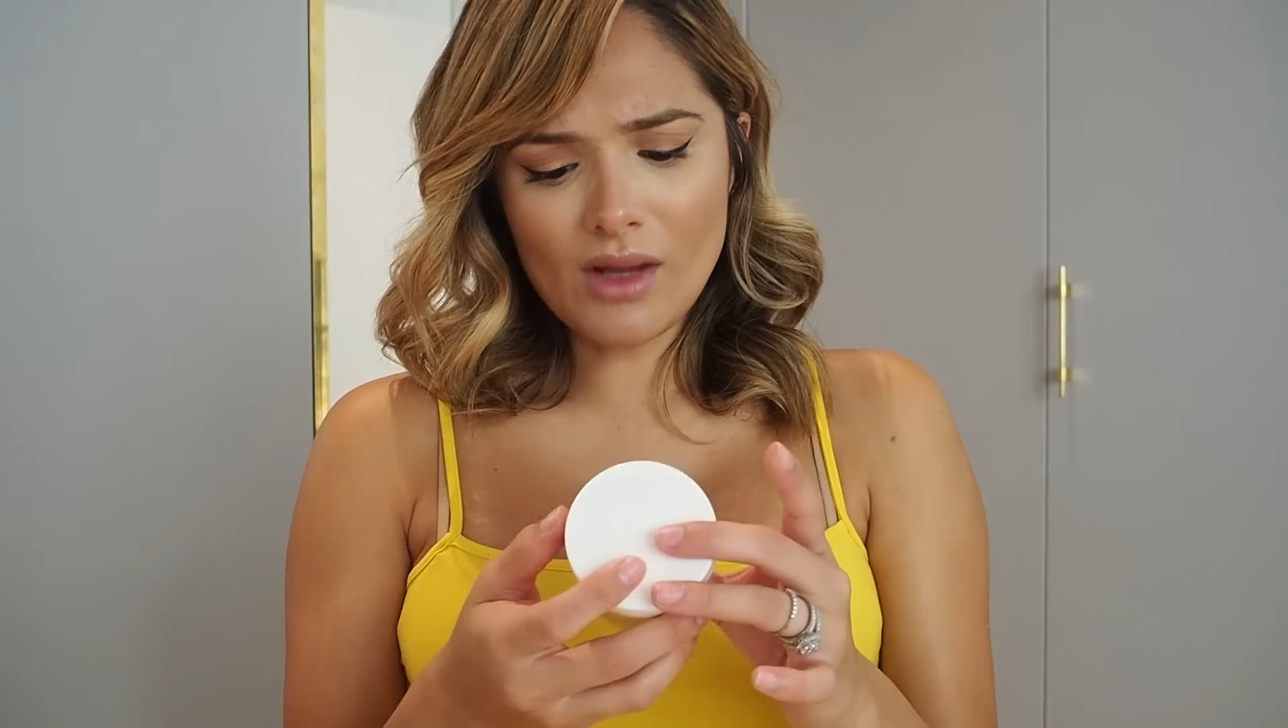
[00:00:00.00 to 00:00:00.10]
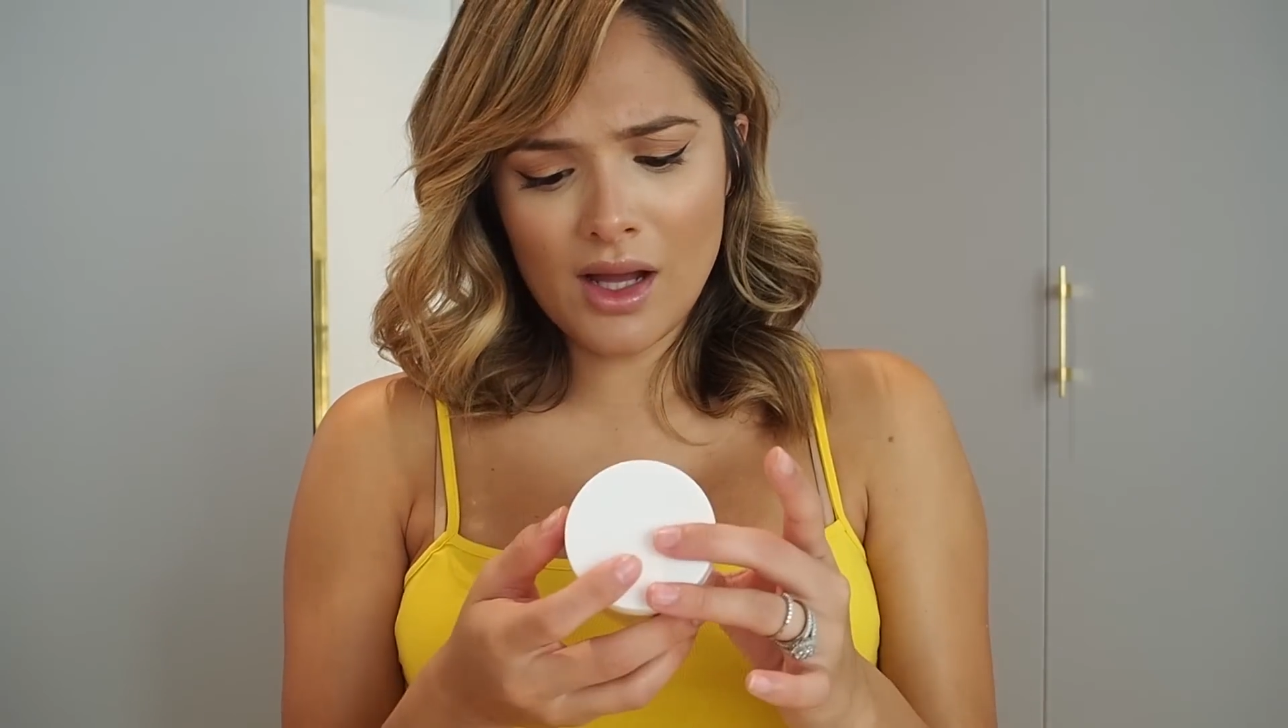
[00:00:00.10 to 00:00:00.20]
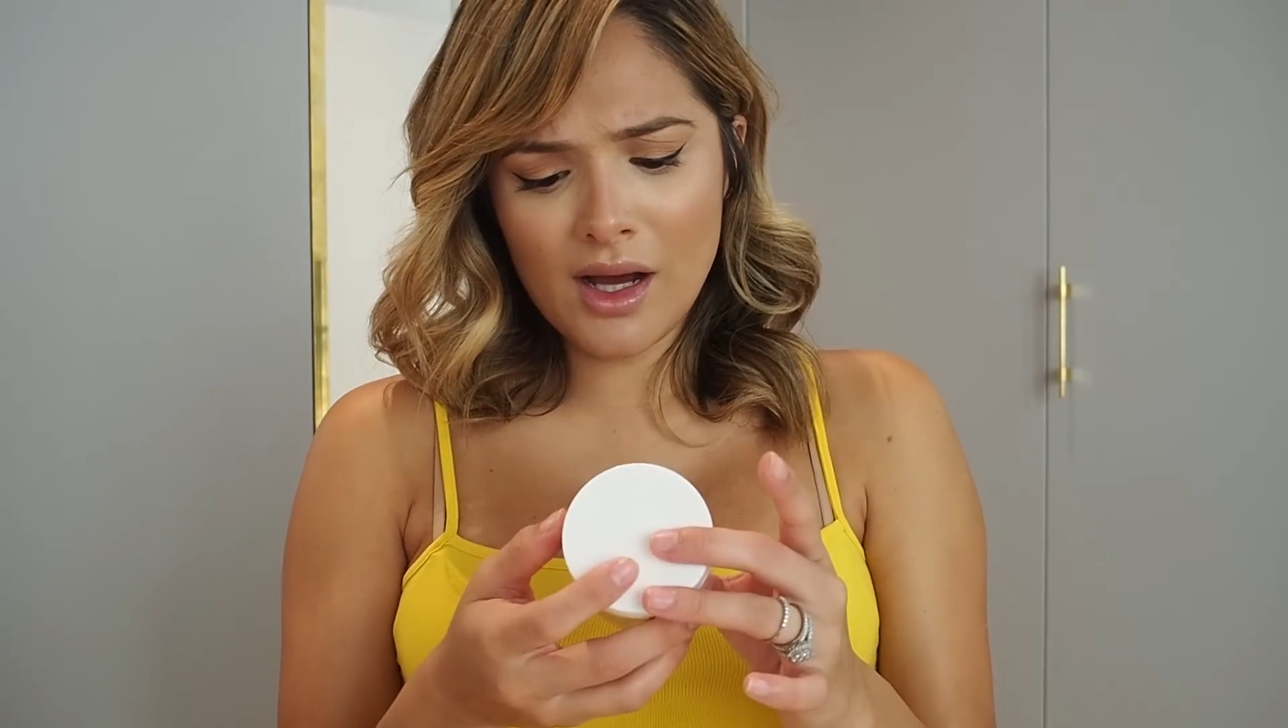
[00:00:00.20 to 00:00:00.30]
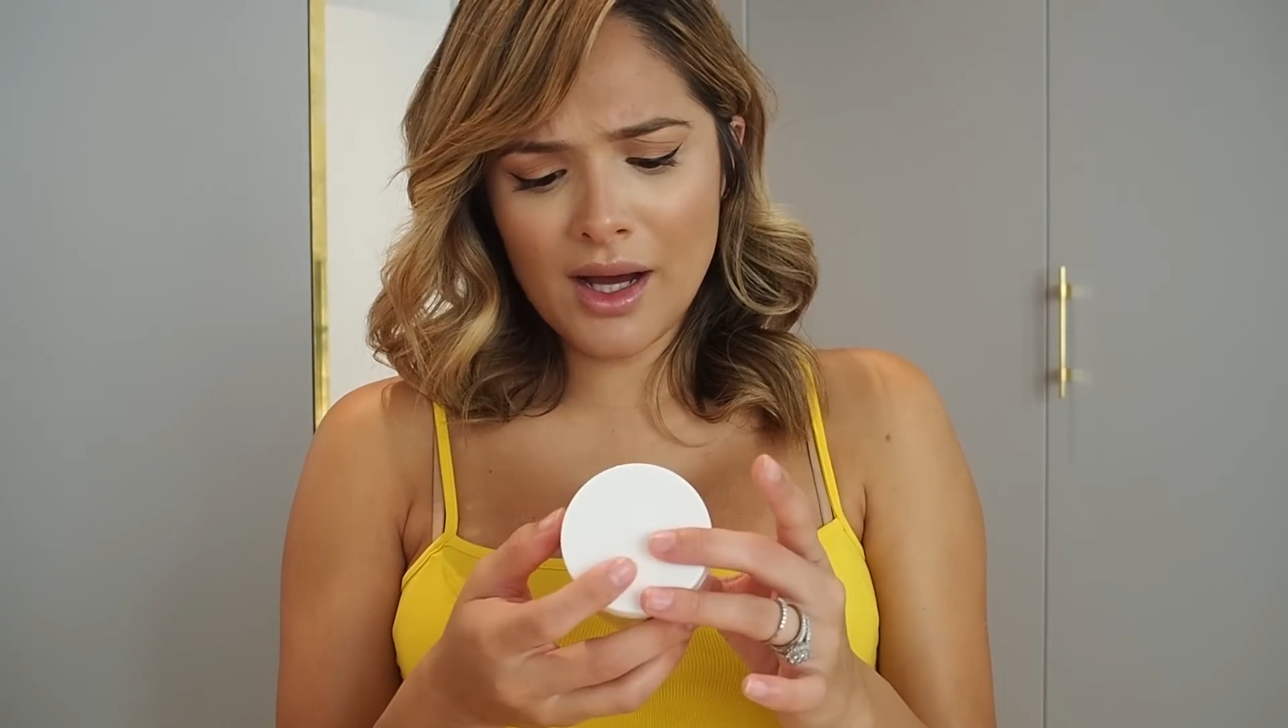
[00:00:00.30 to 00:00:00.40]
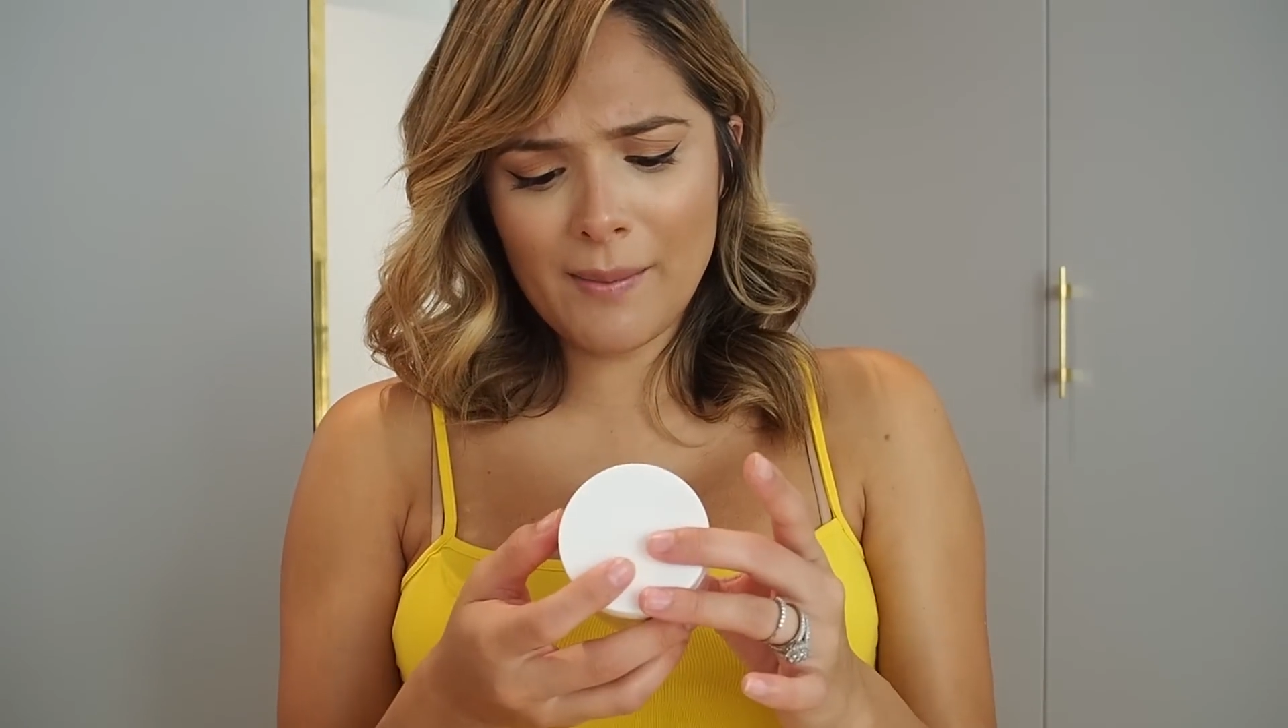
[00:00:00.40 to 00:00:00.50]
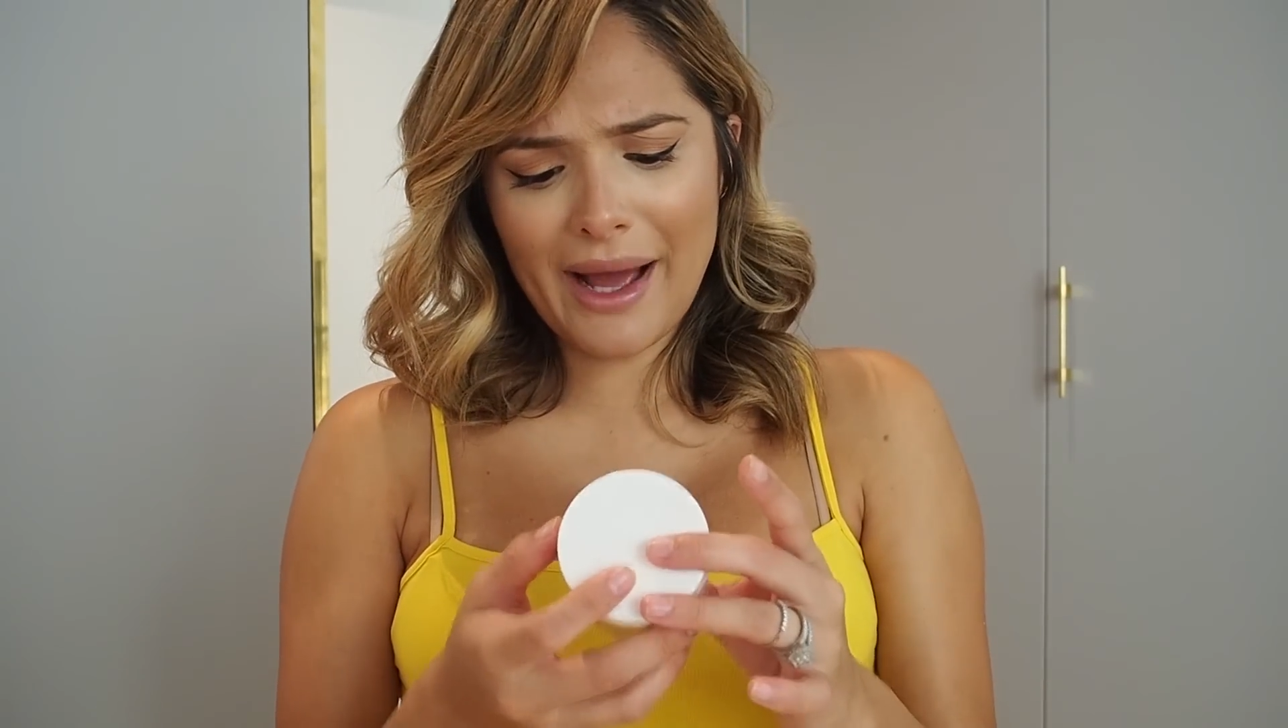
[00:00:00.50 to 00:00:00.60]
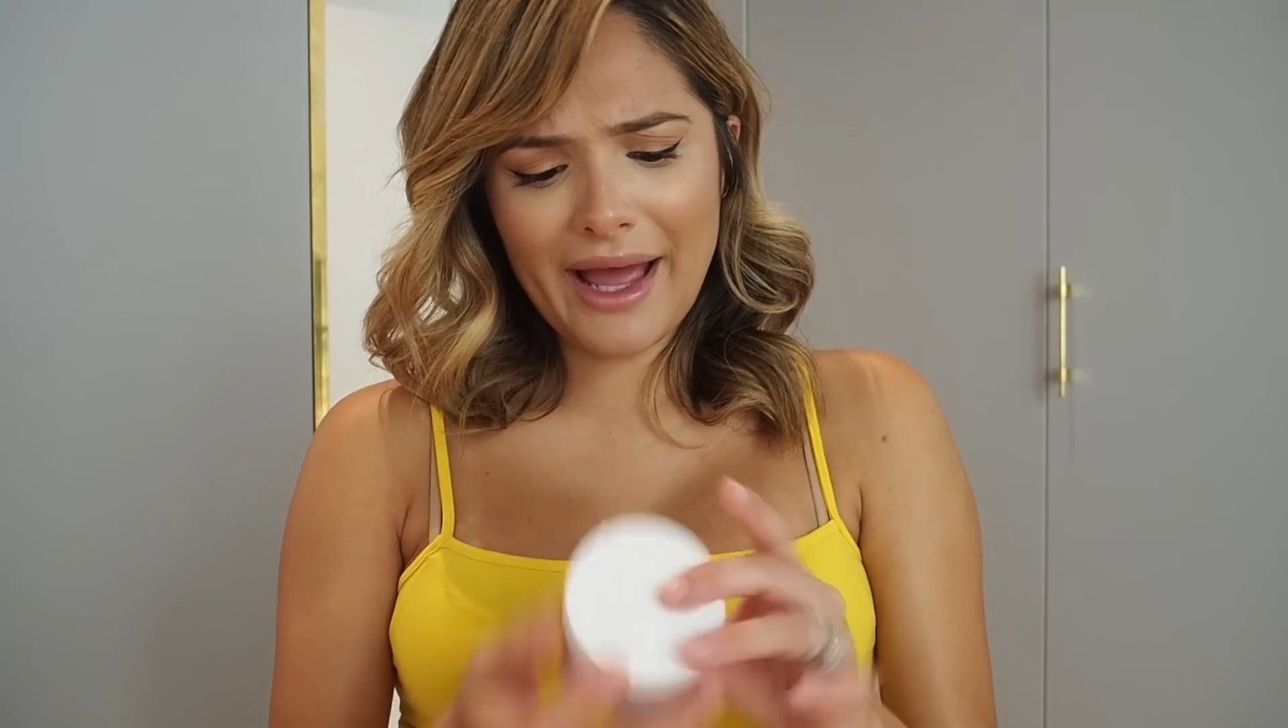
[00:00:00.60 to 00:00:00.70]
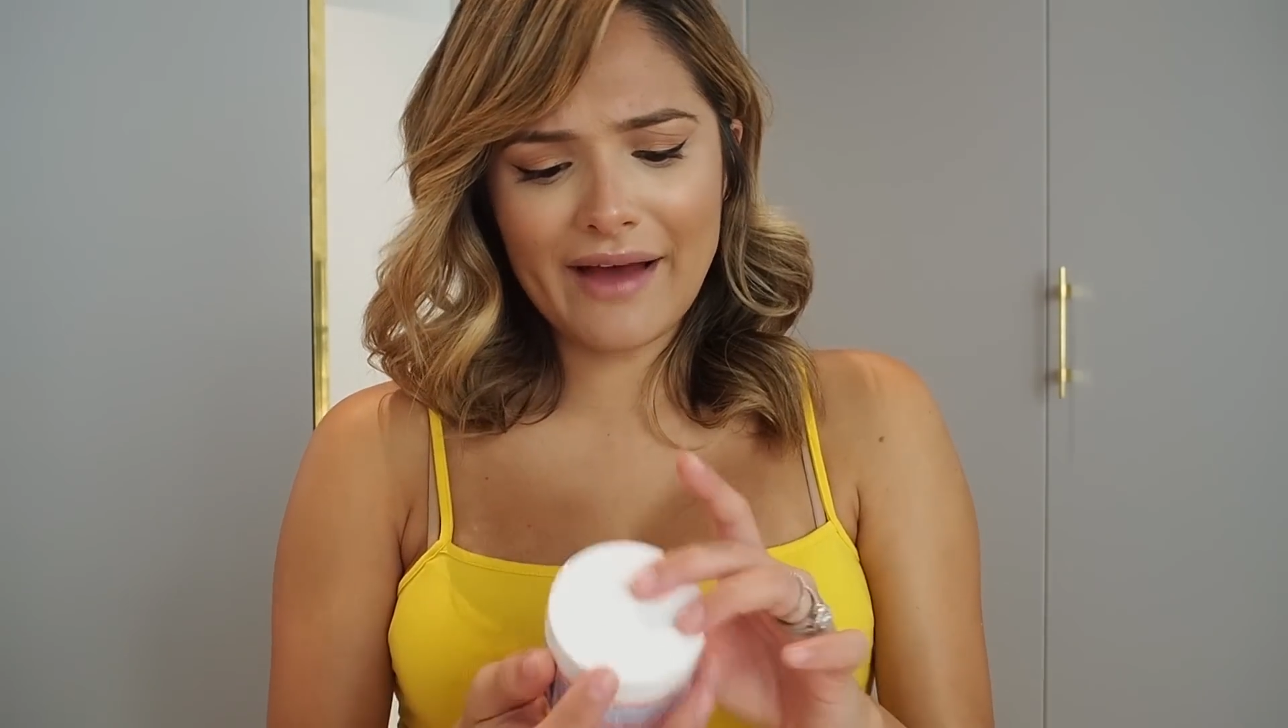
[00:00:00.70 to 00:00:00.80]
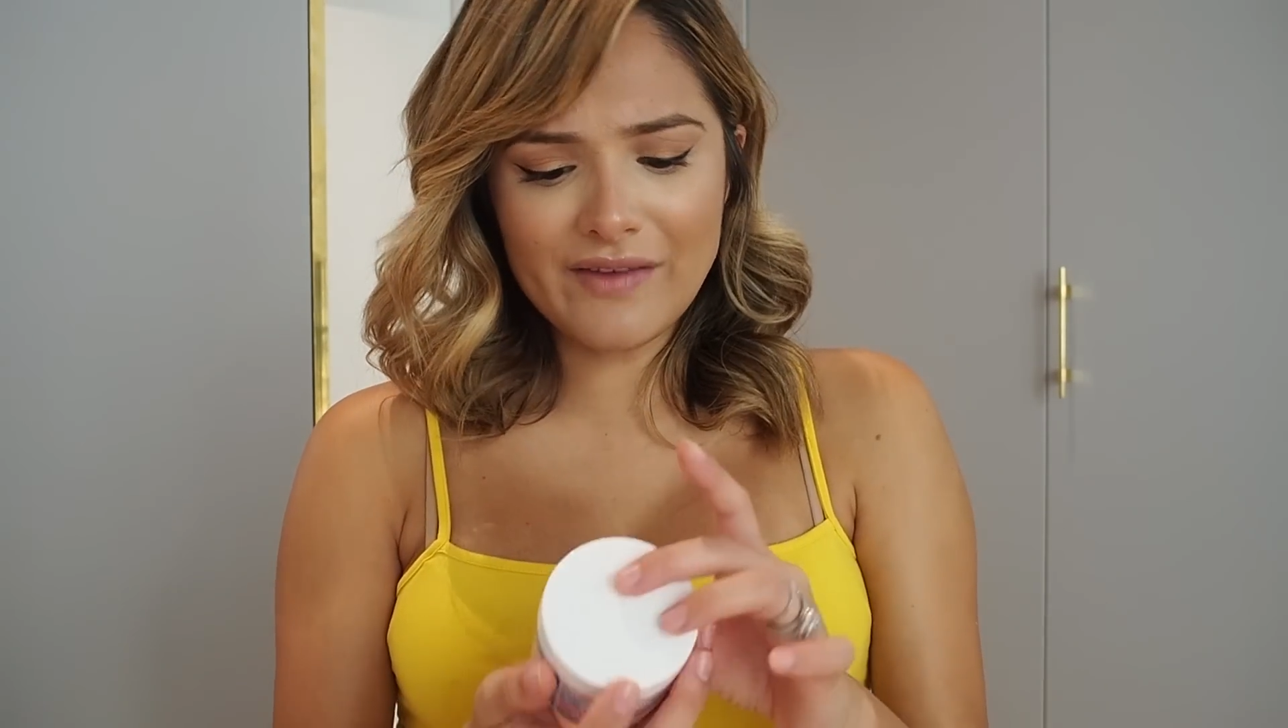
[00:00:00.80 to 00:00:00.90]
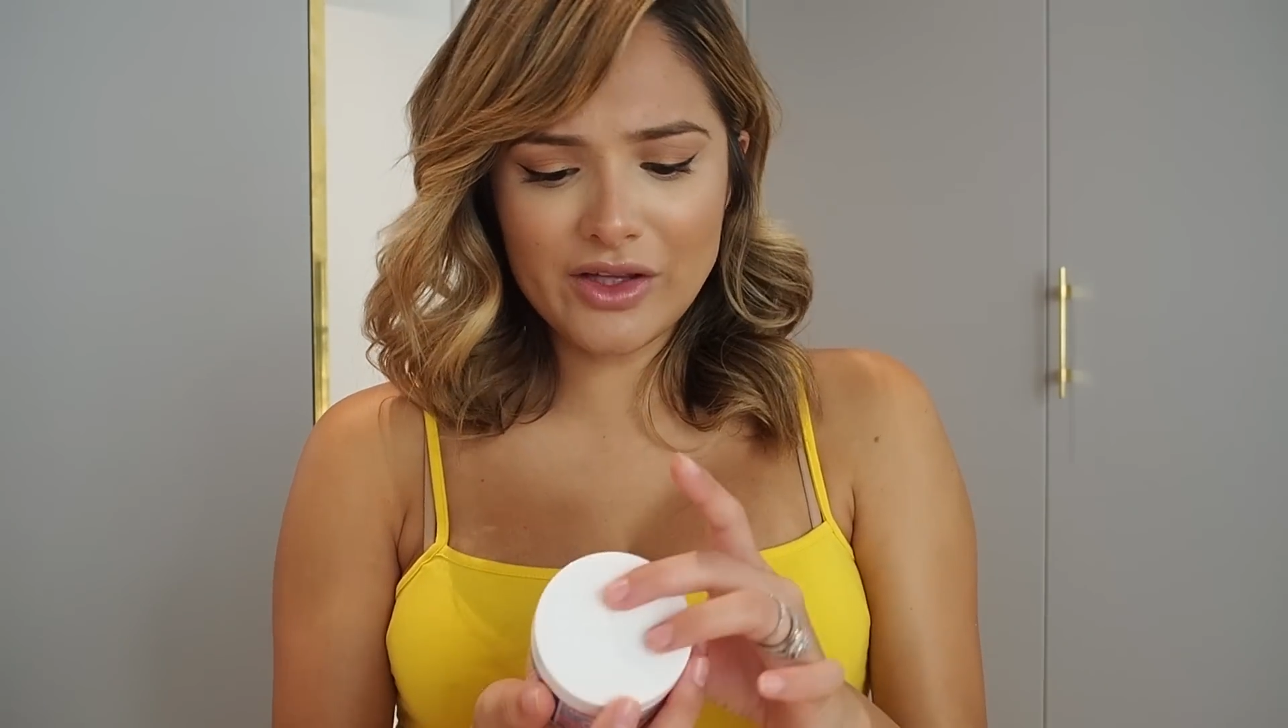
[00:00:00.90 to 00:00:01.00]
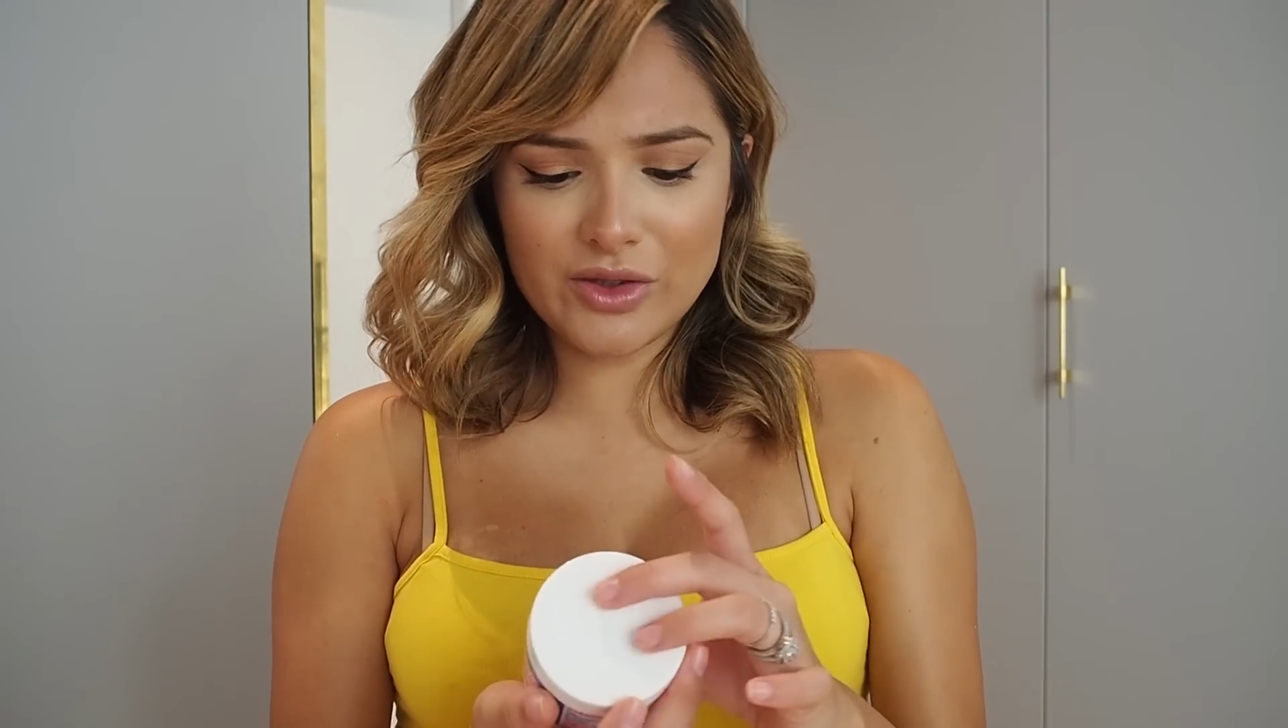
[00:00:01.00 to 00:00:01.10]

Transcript: um, I haven't